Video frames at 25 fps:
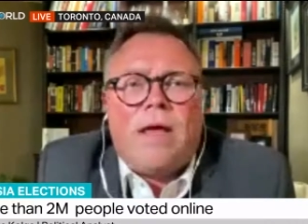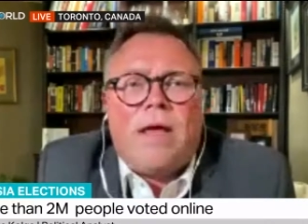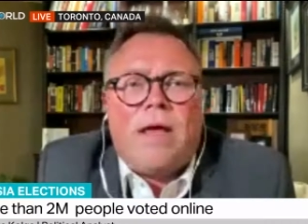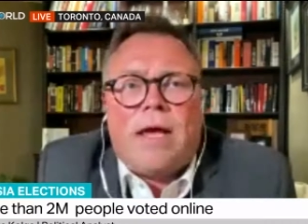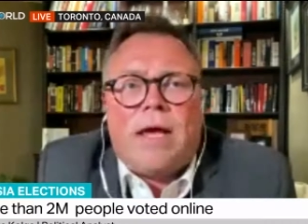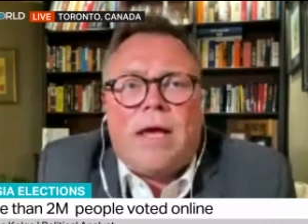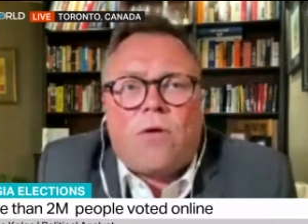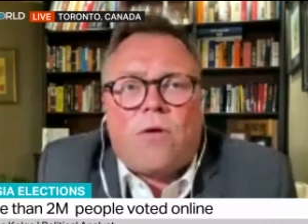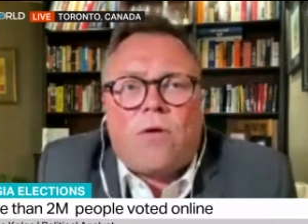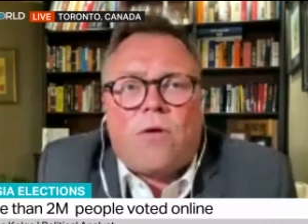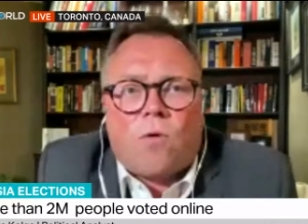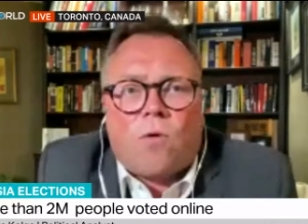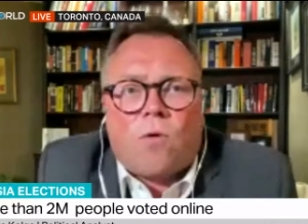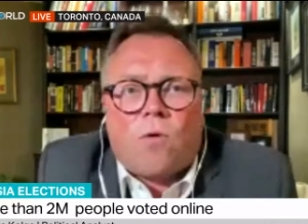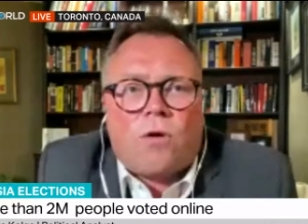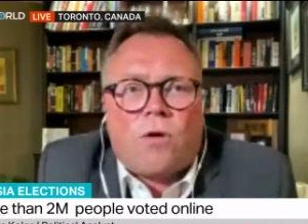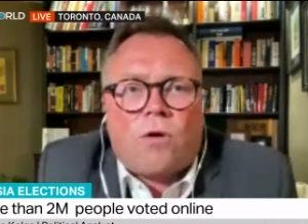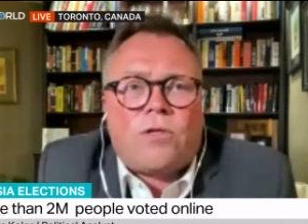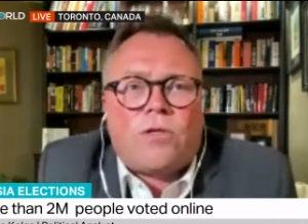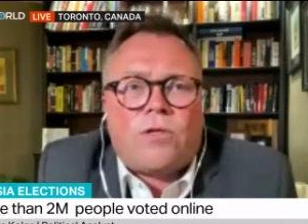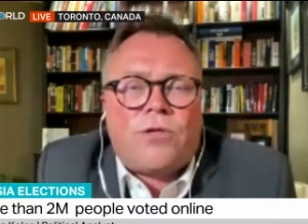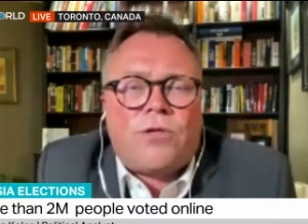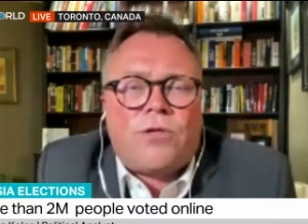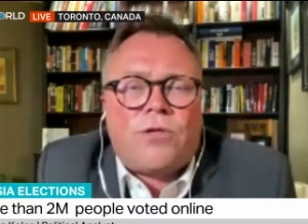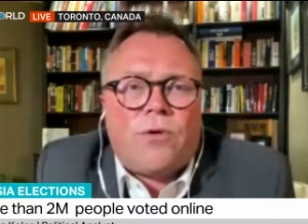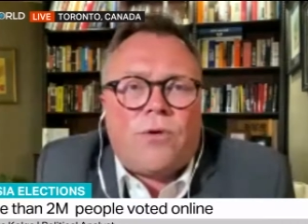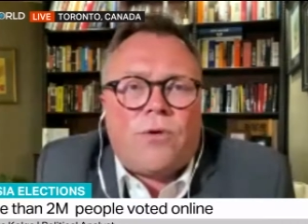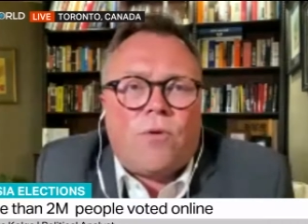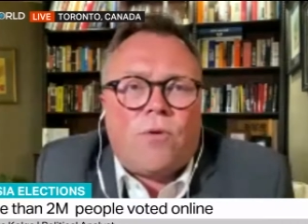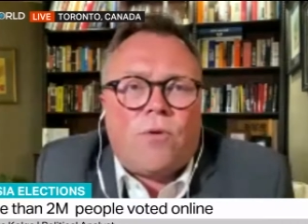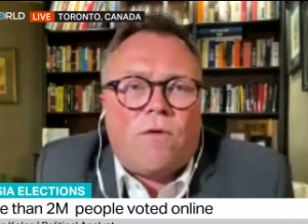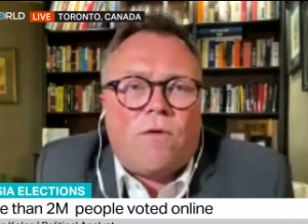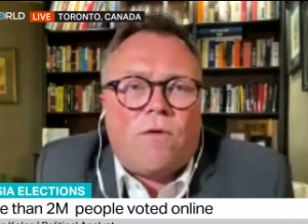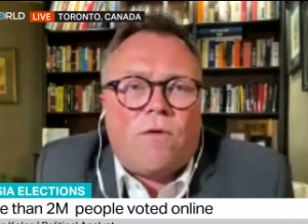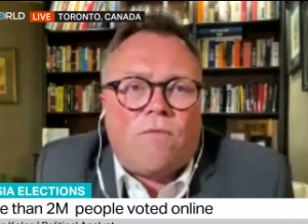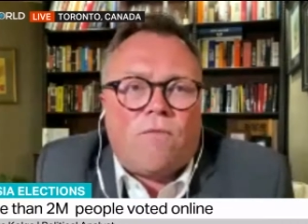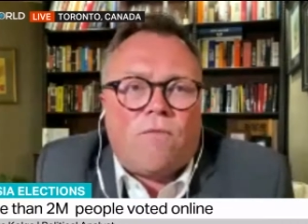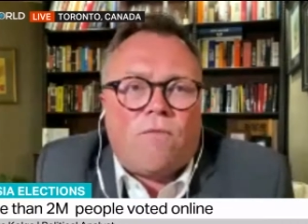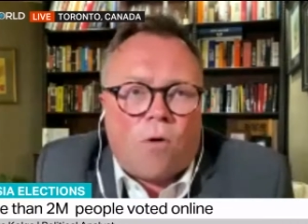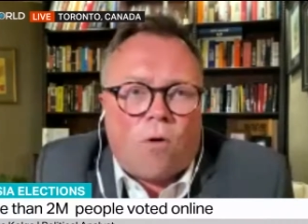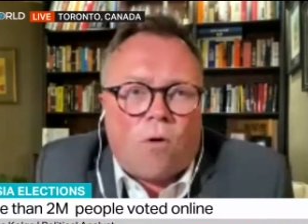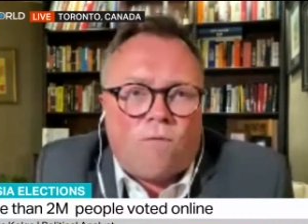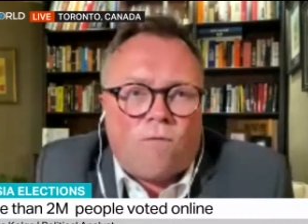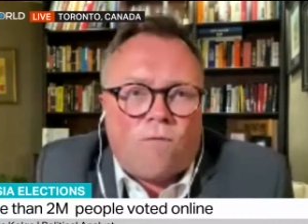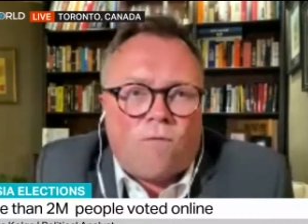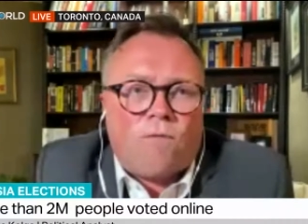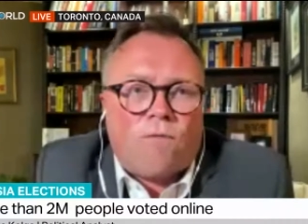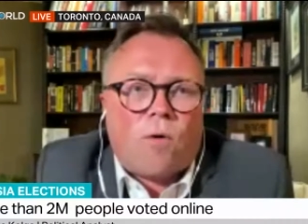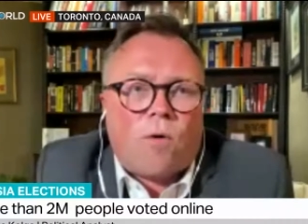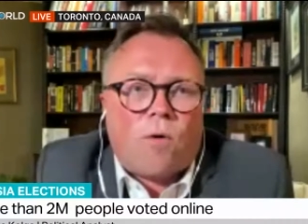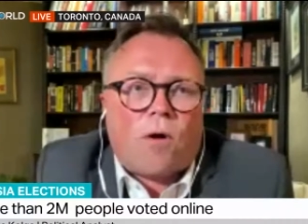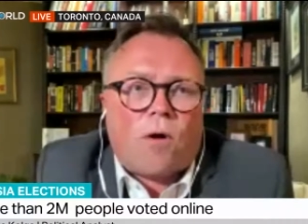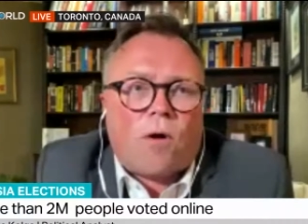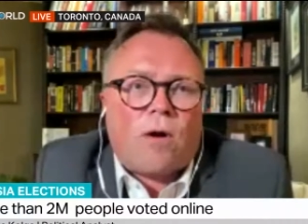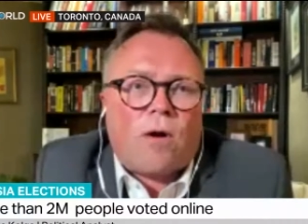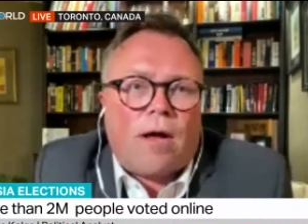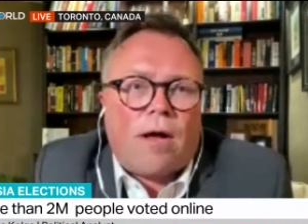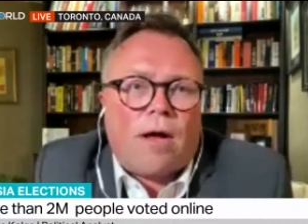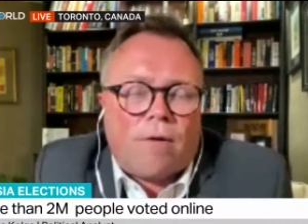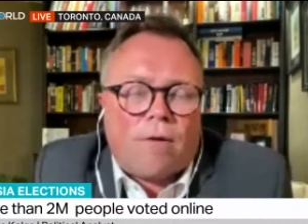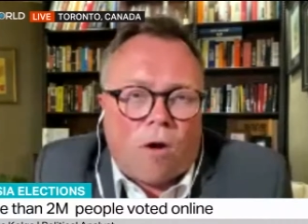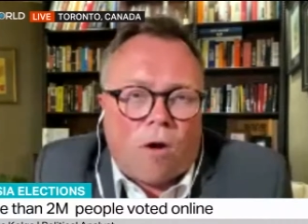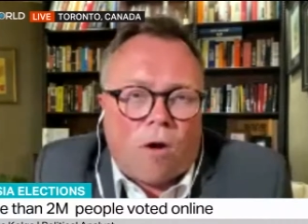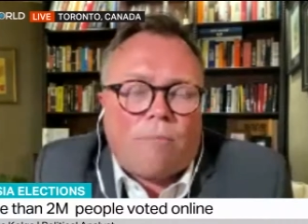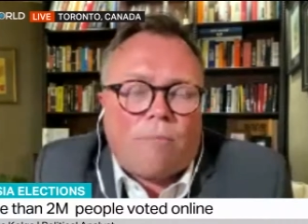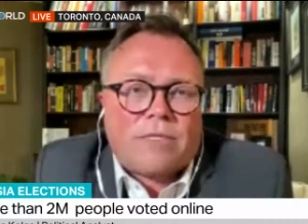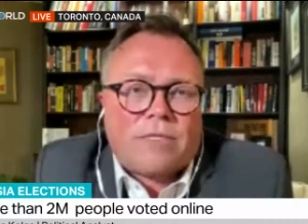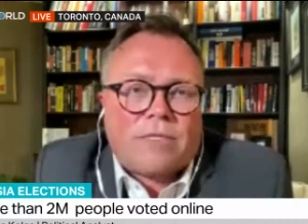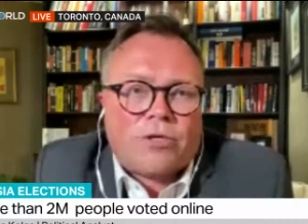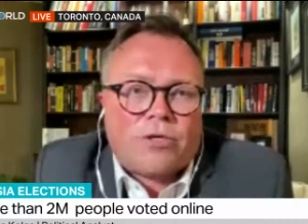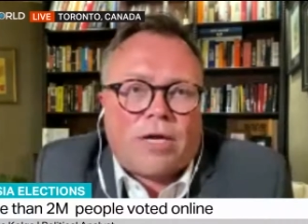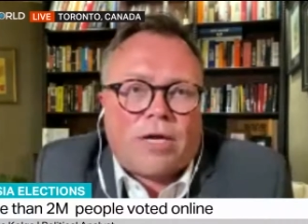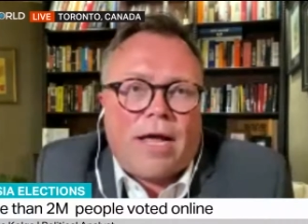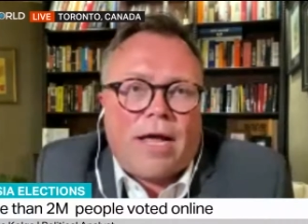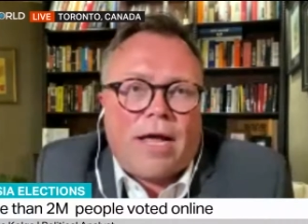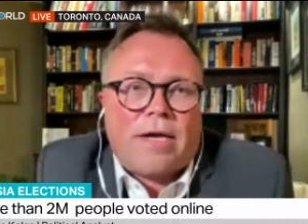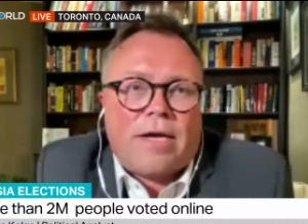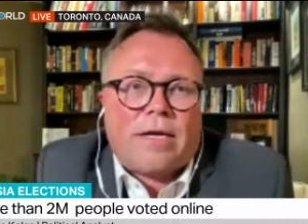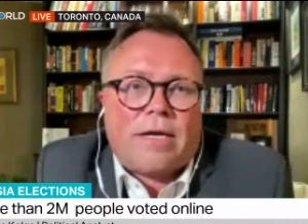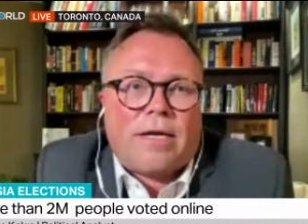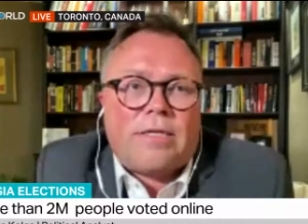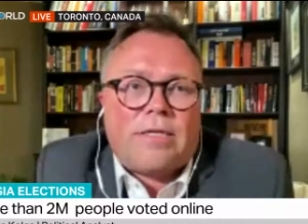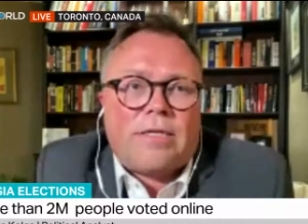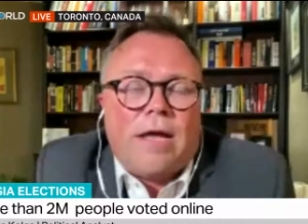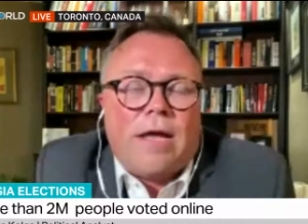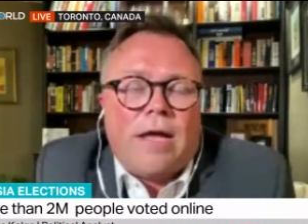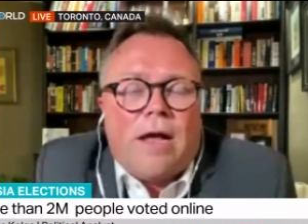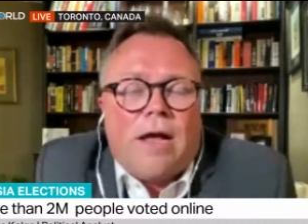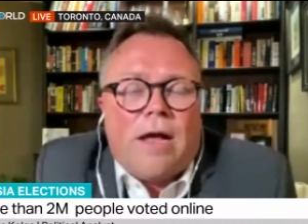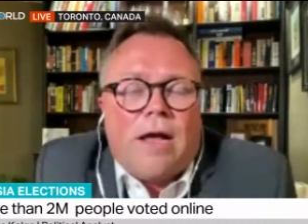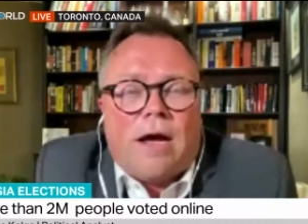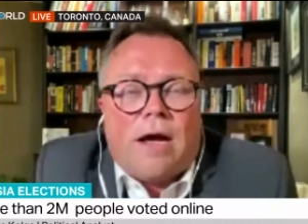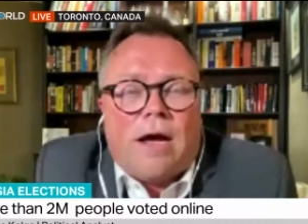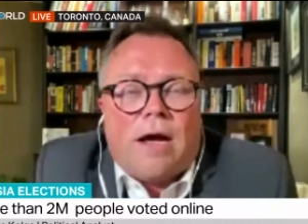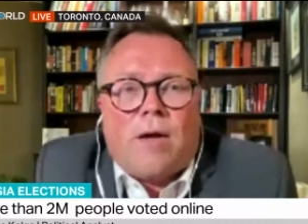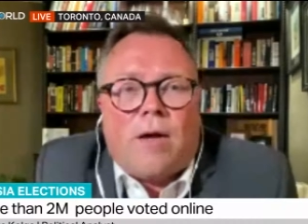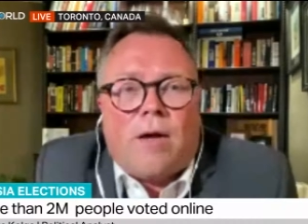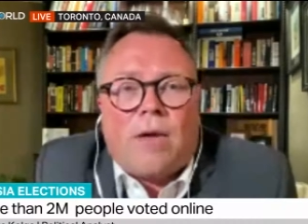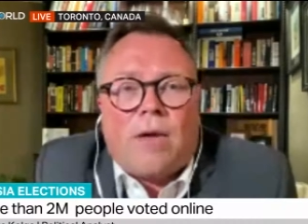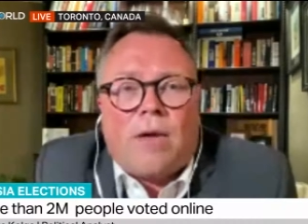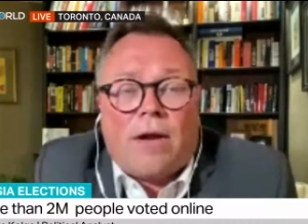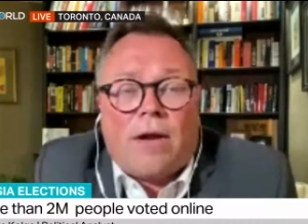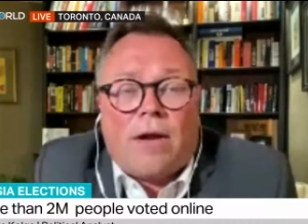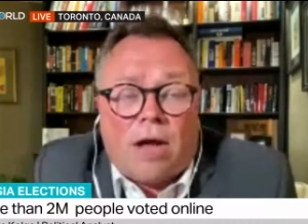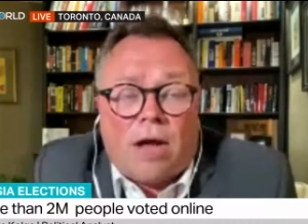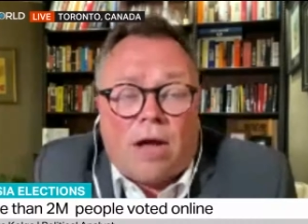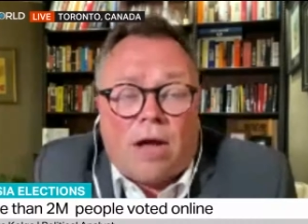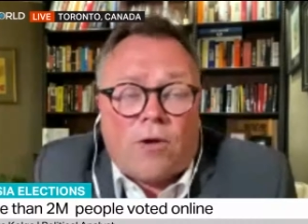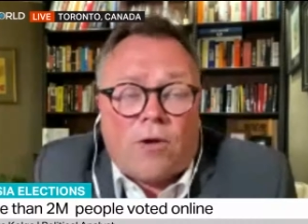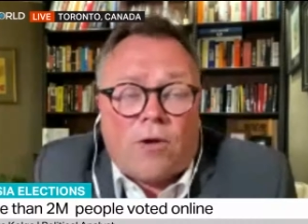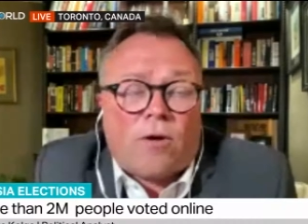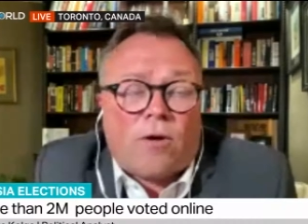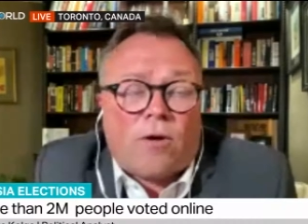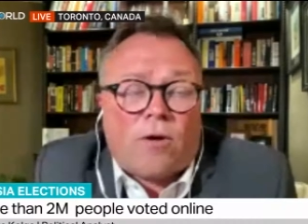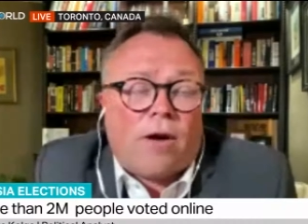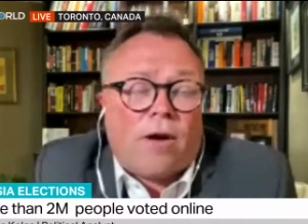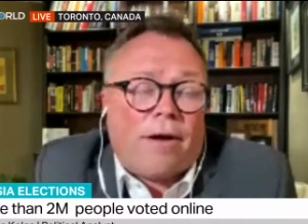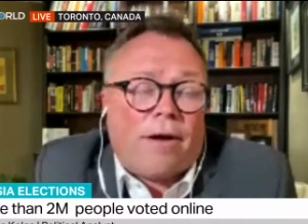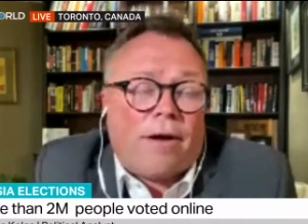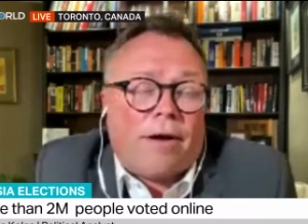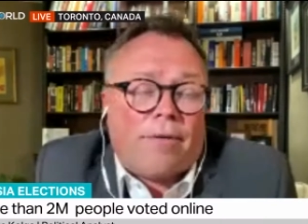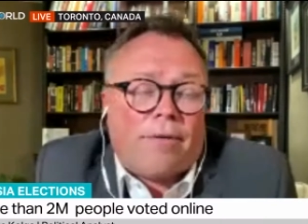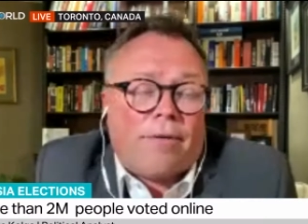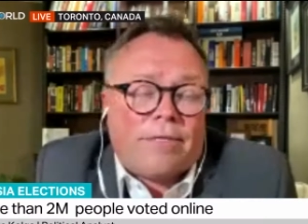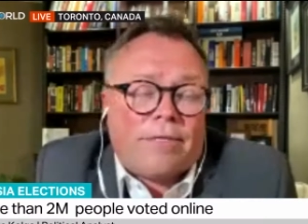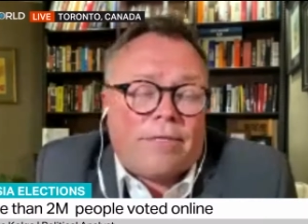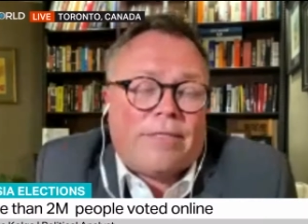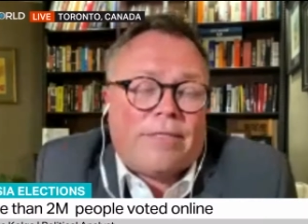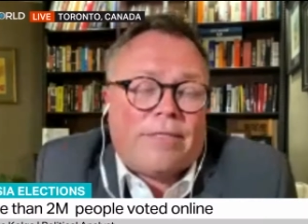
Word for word: in order to vote for uh, opposition candidates. Um, another